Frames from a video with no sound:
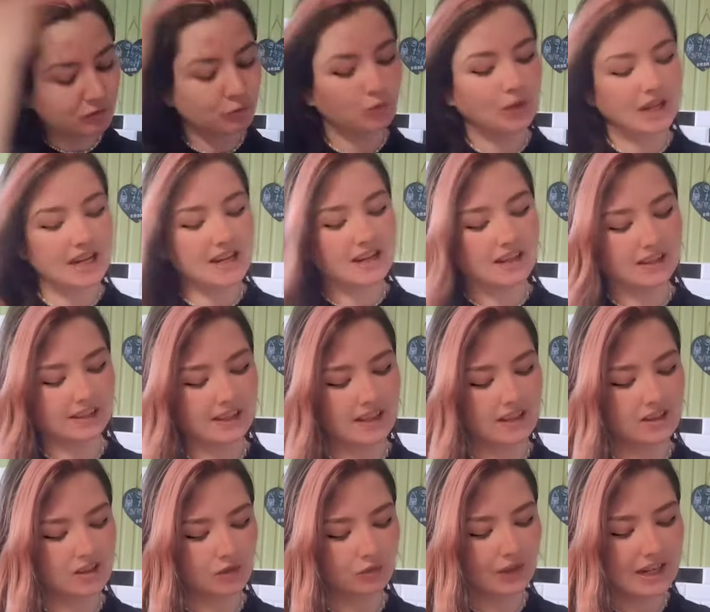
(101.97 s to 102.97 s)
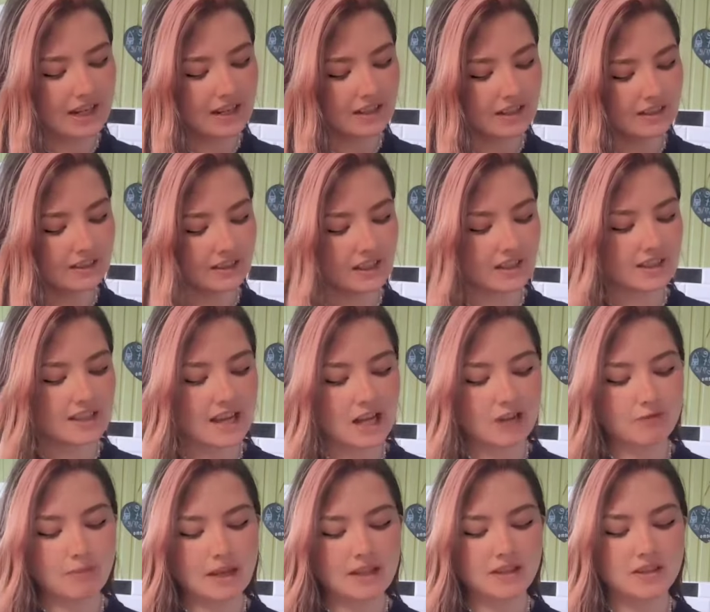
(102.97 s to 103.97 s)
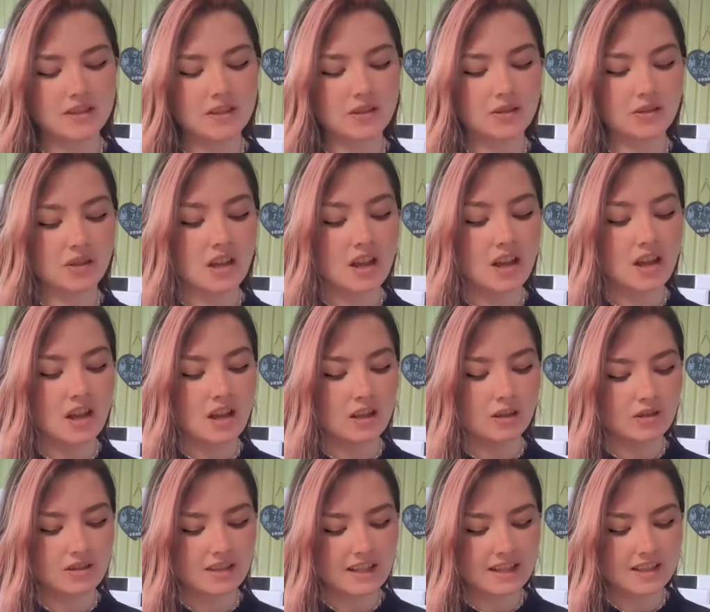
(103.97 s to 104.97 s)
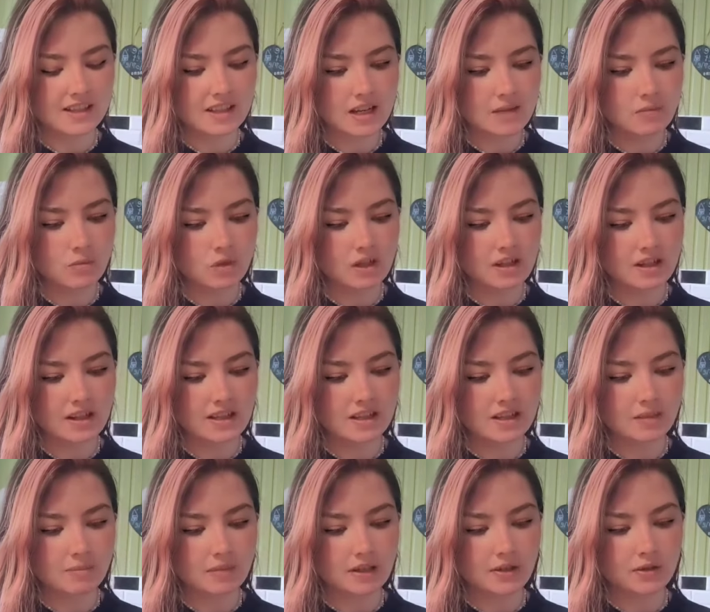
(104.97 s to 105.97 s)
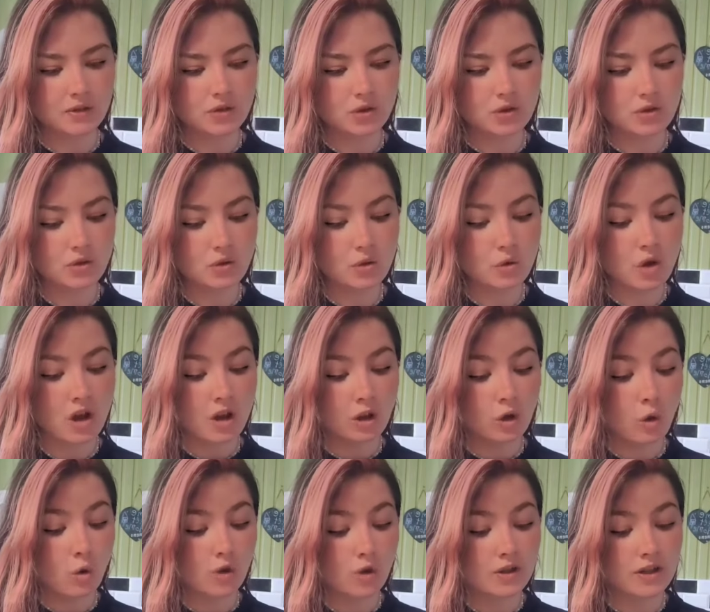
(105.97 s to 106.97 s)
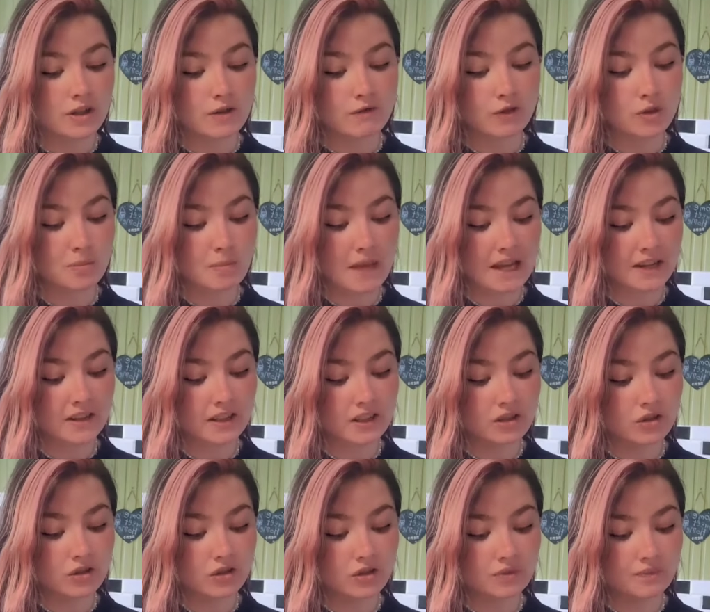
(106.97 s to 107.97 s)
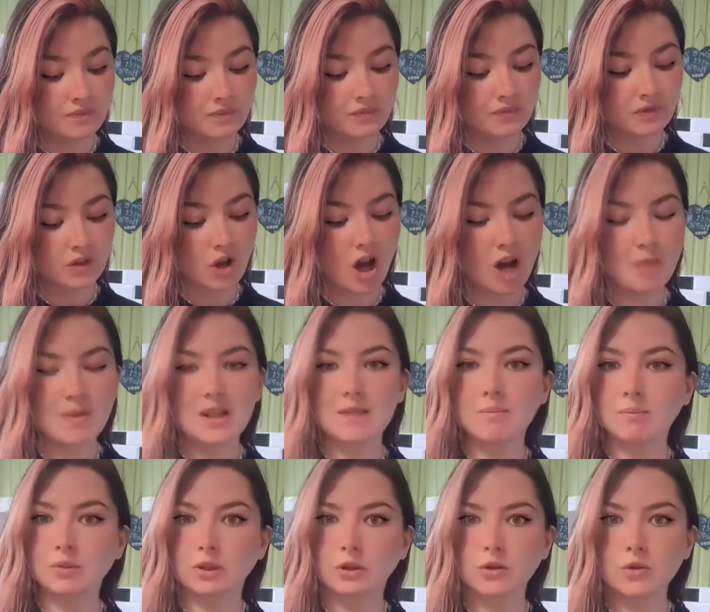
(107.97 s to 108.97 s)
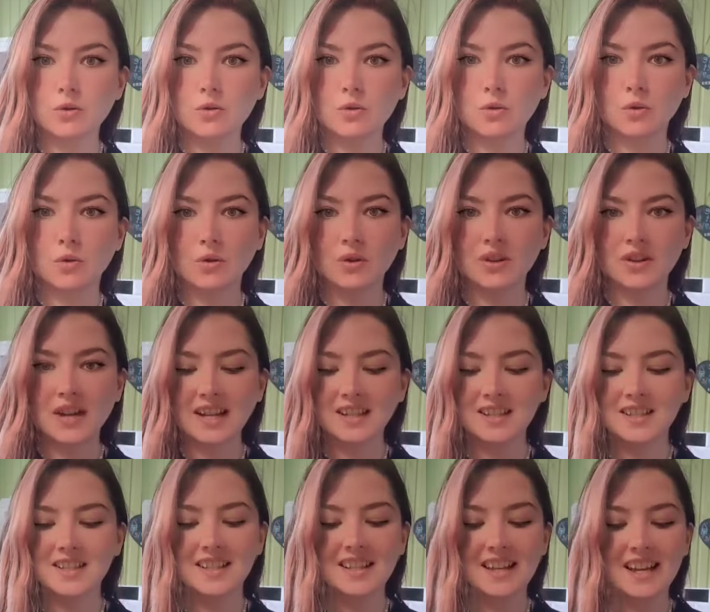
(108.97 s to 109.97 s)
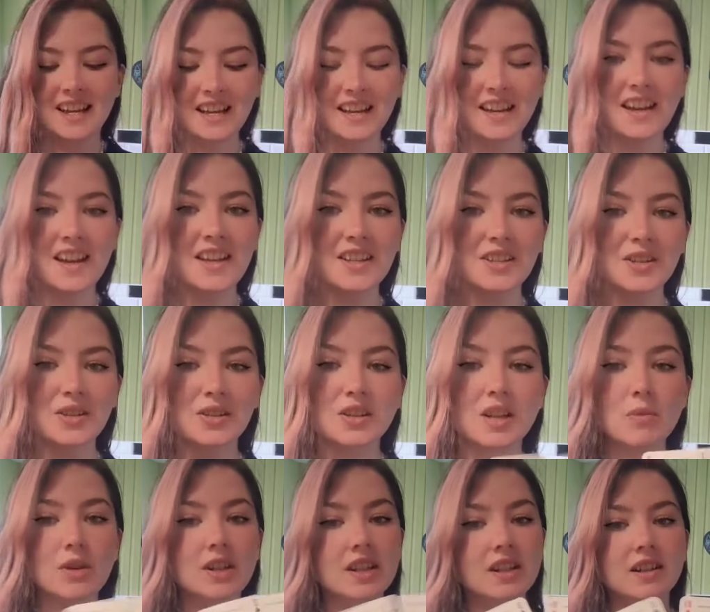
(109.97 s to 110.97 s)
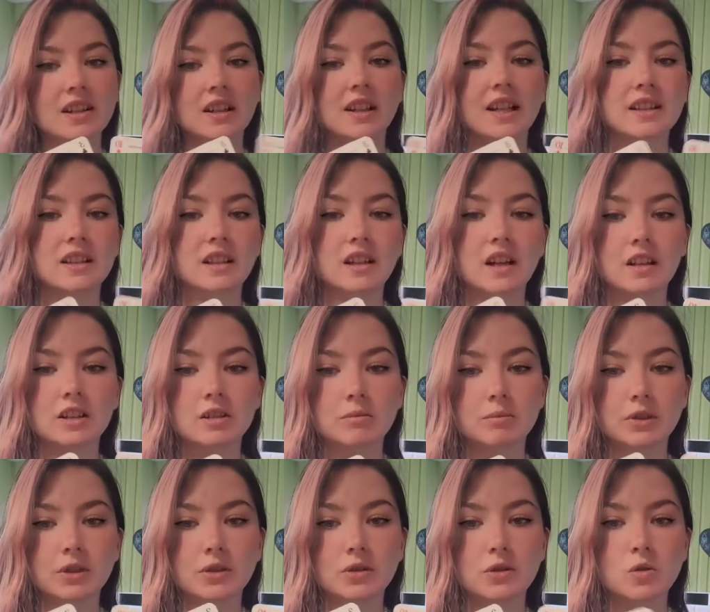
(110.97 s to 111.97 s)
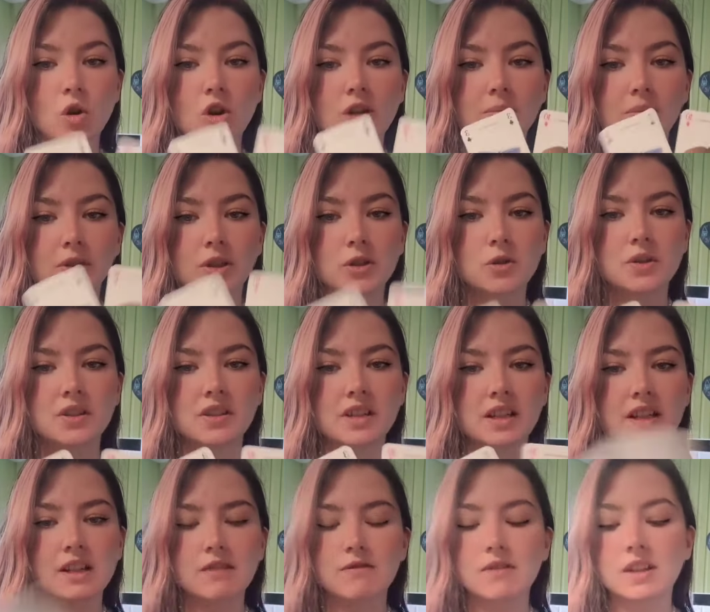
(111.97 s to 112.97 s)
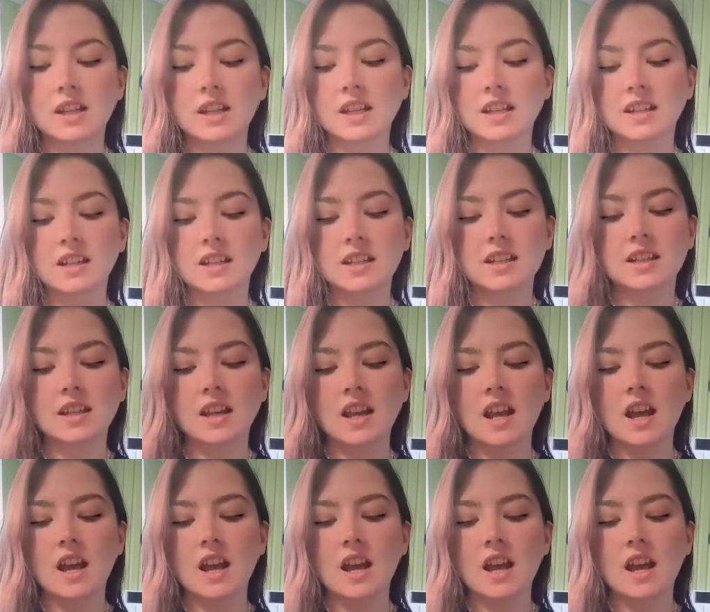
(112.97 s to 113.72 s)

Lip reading: Ringlet. Ten of Pentacles. Looks like someone is about to court you for marriage. Common blue next to that. So someone here could like the color blue, or blue is significant.